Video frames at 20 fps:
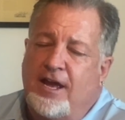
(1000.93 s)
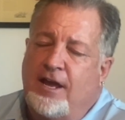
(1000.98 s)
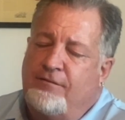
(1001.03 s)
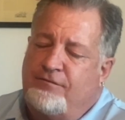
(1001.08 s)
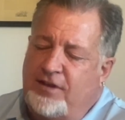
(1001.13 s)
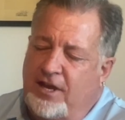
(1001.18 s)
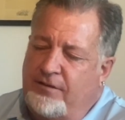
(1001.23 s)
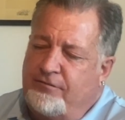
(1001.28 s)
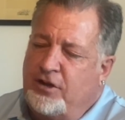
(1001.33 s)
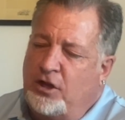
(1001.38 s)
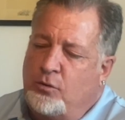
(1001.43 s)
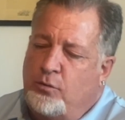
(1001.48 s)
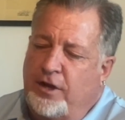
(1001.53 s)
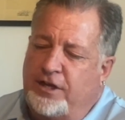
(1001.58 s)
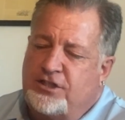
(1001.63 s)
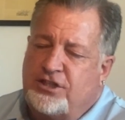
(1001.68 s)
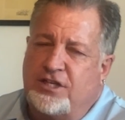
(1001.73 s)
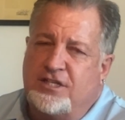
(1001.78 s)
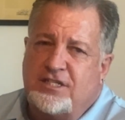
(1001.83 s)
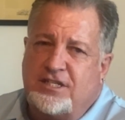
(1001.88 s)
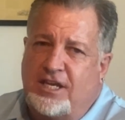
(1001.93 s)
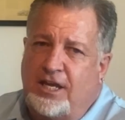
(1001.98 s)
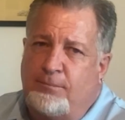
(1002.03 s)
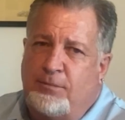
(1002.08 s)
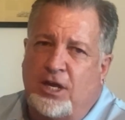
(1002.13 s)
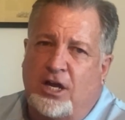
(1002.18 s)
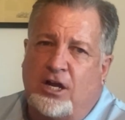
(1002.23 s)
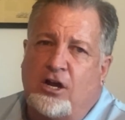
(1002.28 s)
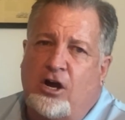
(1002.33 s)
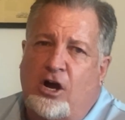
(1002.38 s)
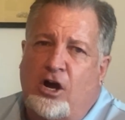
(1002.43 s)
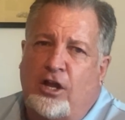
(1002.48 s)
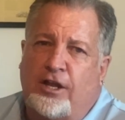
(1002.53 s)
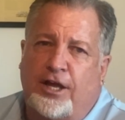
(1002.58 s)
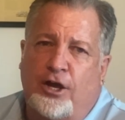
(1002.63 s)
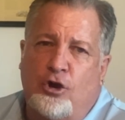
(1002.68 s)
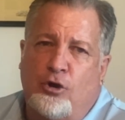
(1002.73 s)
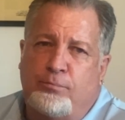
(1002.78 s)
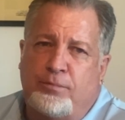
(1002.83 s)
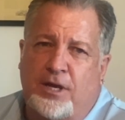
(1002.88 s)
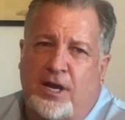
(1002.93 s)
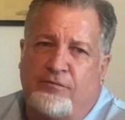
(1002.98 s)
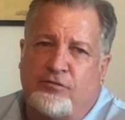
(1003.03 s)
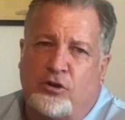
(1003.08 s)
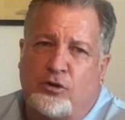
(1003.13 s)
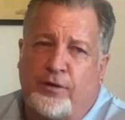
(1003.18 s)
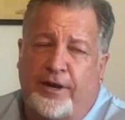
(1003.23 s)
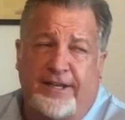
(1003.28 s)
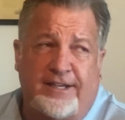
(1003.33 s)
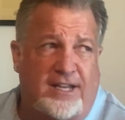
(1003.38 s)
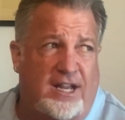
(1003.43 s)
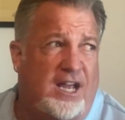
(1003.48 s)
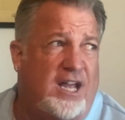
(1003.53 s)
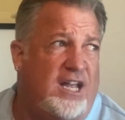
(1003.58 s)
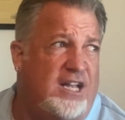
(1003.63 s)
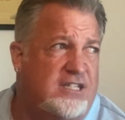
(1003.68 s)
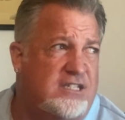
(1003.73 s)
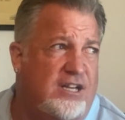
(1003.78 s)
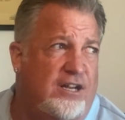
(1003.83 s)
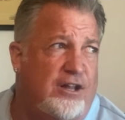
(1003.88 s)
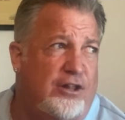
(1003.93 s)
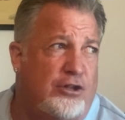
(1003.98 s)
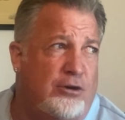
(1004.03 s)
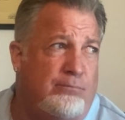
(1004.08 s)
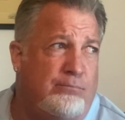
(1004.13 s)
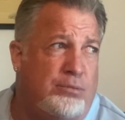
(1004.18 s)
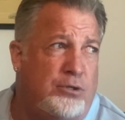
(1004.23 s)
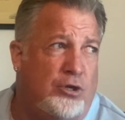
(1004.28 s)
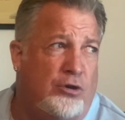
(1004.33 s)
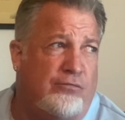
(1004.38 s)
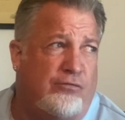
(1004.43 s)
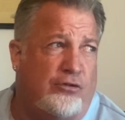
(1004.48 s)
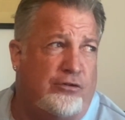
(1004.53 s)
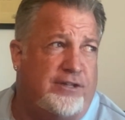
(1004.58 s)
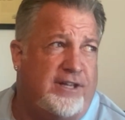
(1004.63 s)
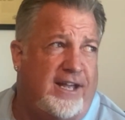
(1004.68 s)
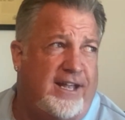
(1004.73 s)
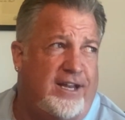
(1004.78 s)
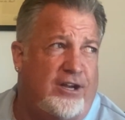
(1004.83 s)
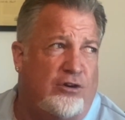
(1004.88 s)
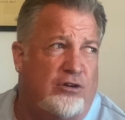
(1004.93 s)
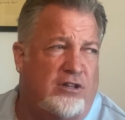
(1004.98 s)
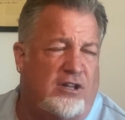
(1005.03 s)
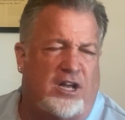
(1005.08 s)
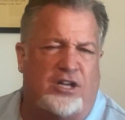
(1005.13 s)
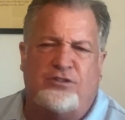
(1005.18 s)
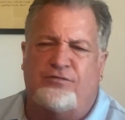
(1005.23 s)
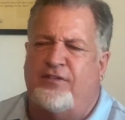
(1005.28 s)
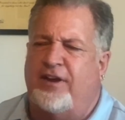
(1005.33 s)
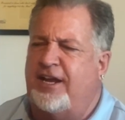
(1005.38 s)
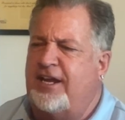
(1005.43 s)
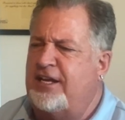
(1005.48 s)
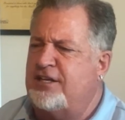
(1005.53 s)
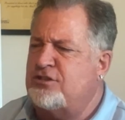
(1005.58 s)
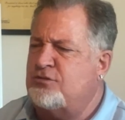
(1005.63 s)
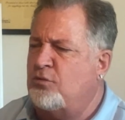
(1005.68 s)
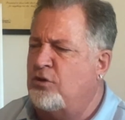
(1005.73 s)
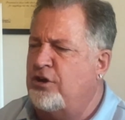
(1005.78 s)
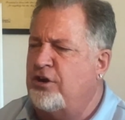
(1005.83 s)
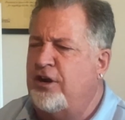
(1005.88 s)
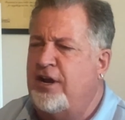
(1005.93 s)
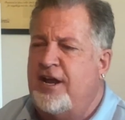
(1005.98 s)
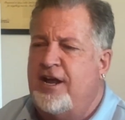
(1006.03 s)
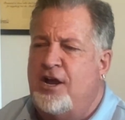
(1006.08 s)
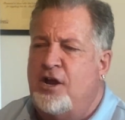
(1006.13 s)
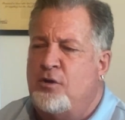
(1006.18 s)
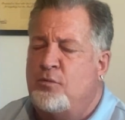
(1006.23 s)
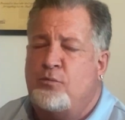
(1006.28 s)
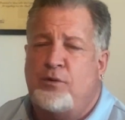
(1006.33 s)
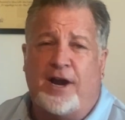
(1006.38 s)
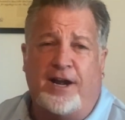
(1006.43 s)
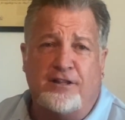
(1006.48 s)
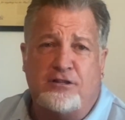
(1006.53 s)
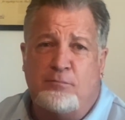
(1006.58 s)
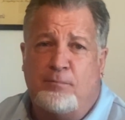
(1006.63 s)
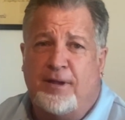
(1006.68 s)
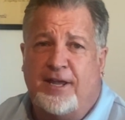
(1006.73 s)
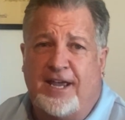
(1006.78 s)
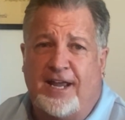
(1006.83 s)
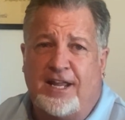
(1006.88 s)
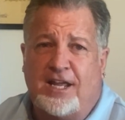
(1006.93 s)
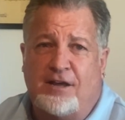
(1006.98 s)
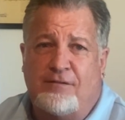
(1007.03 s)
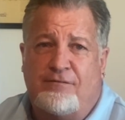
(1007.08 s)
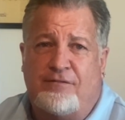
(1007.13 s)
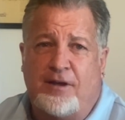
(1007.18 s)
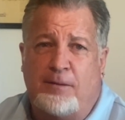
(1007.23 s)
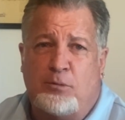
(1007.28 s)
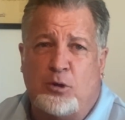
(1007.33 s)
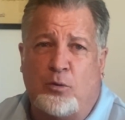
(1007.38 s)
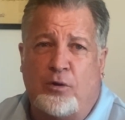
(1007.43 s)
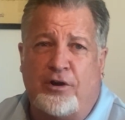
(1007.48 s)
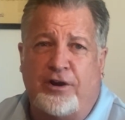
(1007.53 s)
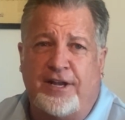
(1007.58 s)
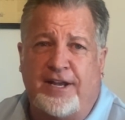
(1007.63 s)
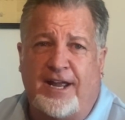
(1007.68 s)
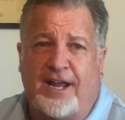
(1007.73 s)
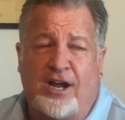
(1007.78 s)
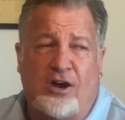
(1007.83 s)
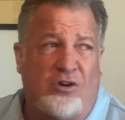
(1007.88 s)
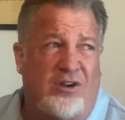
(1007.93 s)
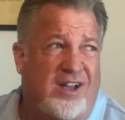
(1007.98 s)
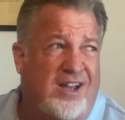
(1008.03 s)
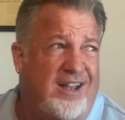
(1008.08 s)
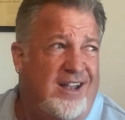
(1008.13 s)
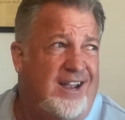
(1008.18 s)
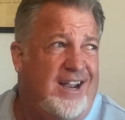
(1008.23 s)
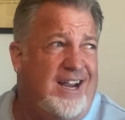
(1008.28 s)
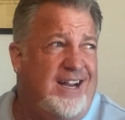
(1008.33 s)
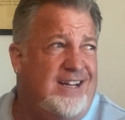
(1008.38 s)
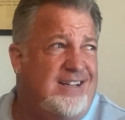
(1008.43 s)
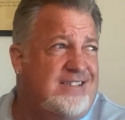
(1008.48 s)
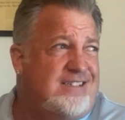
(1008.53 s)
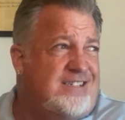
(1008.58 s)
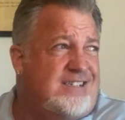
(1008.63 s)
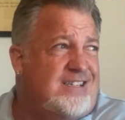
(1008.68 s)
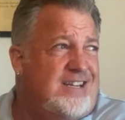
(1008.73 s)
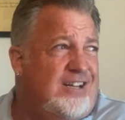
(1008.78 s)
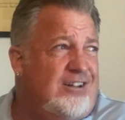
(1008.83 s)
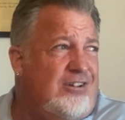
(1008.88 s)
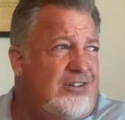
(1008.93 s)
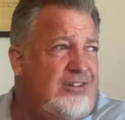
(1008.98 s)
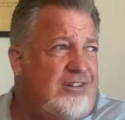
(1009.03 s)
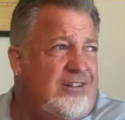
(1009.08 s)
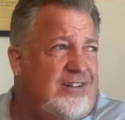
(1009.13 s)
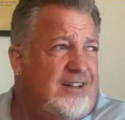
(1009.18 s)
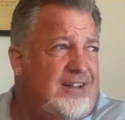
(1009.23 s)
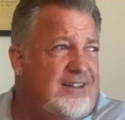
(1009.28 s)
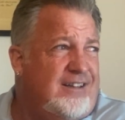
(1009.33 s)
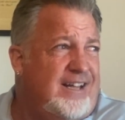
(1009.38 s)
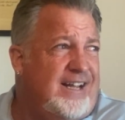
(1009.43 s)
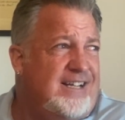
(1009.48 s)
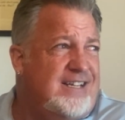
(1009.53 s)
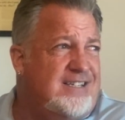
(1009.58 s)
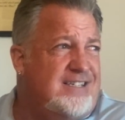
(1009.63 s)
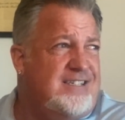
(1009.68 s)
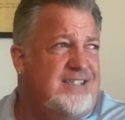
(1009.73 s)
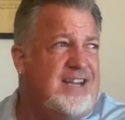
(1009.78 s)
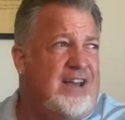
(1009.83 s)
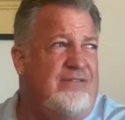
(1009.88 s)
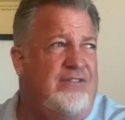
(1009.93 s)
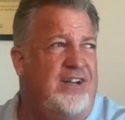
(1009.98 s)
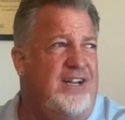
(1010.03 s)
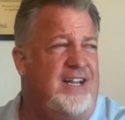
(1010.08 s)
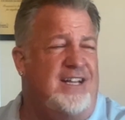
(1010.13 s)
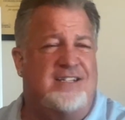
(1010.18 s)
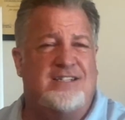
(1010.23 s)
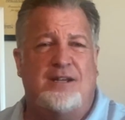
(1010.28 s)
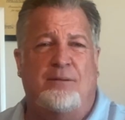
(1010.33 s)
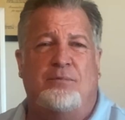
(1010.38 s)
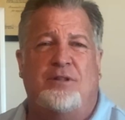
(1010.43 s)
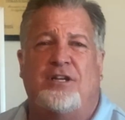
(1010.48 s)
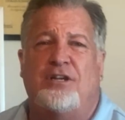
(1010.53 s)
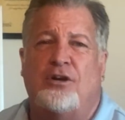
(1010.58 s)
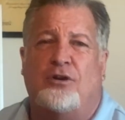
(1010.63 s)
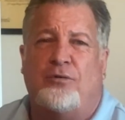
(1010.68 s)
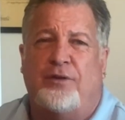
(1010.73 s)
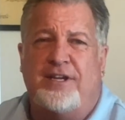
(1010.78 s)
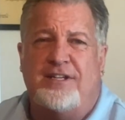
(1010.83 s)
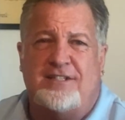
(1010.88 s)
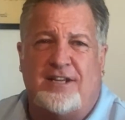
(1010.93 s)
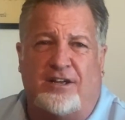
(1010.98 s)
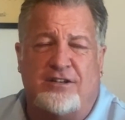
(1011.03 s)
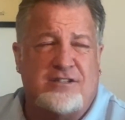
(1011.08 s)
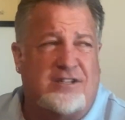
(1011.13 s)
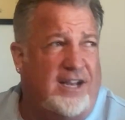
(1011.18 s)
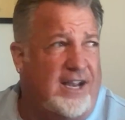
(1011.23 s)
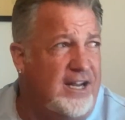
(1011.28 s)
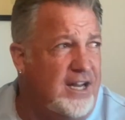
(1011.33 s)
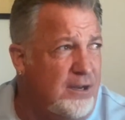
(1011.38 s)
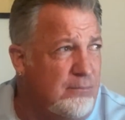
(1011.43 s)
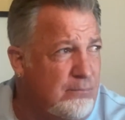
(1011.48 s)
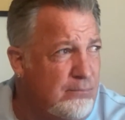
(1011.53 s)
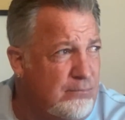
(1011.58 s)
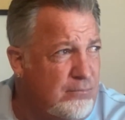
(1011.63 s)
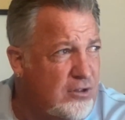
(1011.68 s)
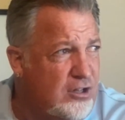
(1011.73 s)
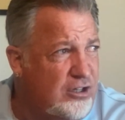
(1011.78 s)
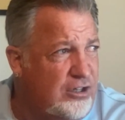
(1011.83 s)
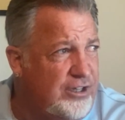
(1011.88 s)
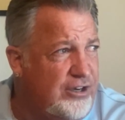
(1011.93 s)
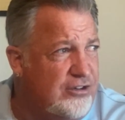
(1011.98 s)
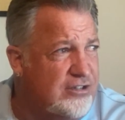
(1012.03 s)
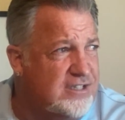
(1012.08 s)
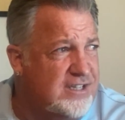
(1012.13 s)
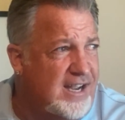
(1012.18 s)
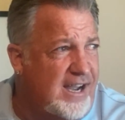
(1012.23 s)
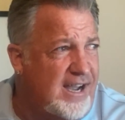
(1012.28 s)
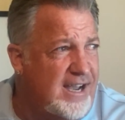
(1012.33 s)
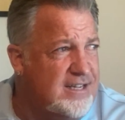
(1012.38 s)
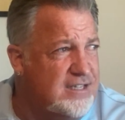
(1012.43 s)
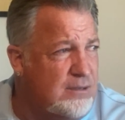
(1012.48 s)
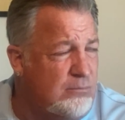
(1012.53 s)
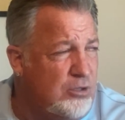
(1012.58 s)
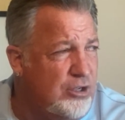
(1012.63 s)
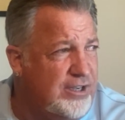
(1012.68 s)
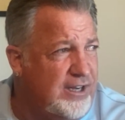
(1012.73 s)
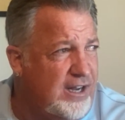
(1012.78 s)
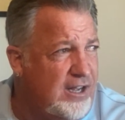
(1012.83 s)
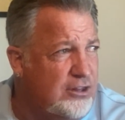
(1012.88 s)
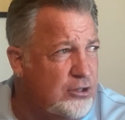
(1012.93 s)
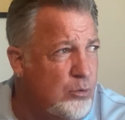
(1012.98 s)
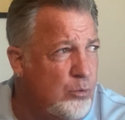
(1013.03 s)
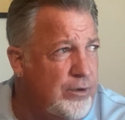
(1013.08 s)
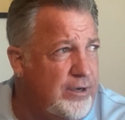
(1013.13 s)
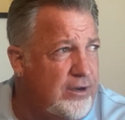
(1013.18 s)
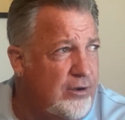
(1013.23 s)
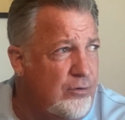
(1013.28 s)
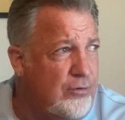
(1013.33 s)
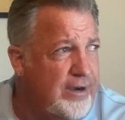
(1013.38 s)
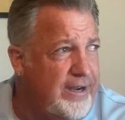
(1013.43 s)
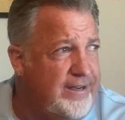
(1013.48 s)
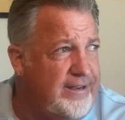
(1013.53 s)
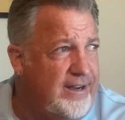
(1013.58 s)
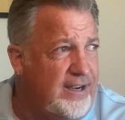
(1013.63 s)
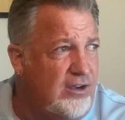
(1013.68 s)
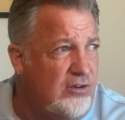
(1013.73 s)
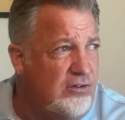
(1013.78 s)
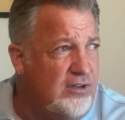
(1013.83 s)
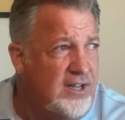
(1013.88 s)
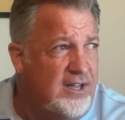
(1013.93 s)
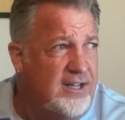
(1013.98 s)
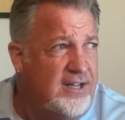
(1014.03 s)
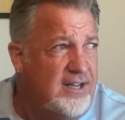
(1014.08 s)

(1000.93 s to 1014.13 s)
If you have any questions, give me a call. I hope you have a great day. It's another beautiful day here in Las Vegas. We're right at the beginning of February now, and it's still like 70 something degrees outside and clear skies. I'm looking out the window right now.